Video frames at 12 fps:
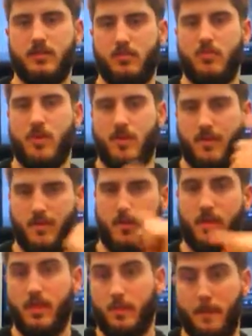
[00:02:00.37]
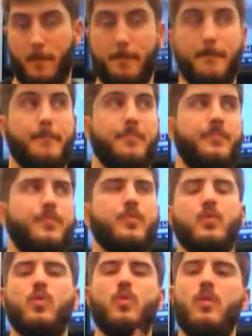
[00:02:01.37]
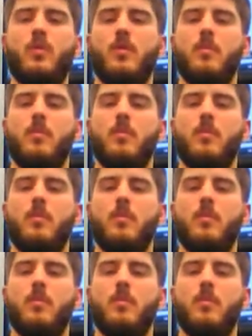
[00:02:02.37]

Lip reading: All right, what about Washington?